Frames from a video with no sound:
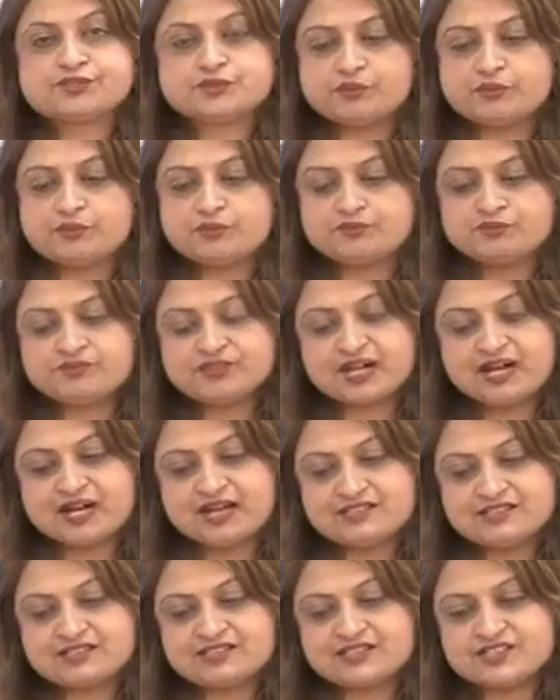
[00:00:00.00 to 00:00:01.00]
So the
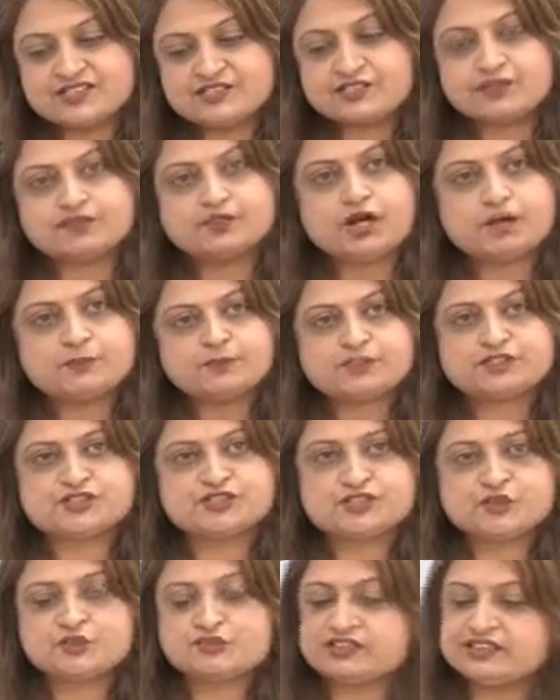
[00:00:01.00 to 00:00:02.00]
answers or the
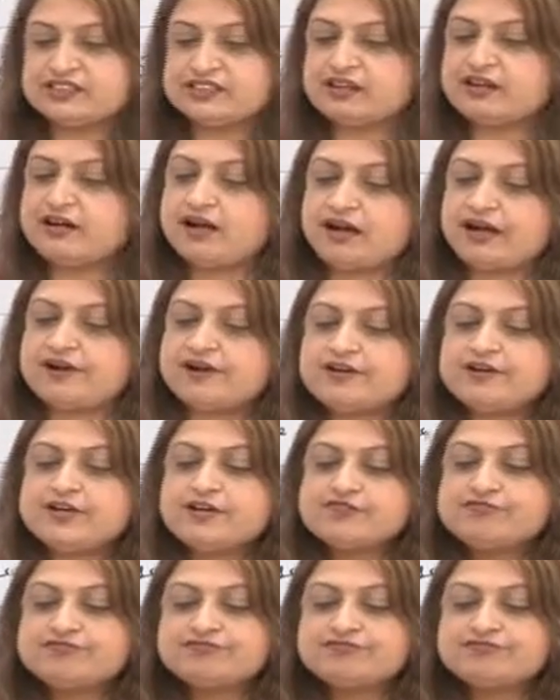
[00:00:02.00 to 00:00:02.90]
options over here are